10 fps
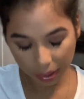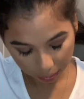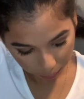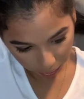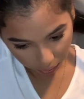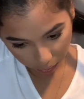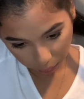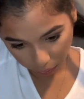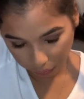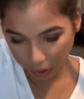I spray it
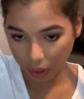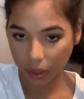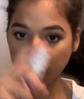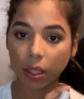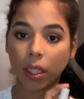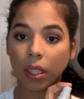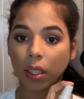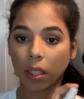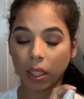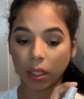on both sides
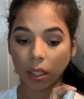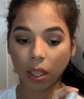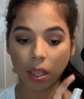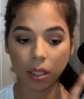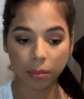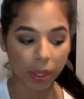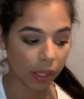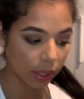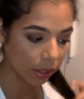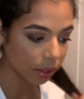and a lot on my
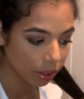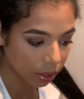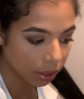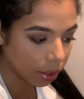ends,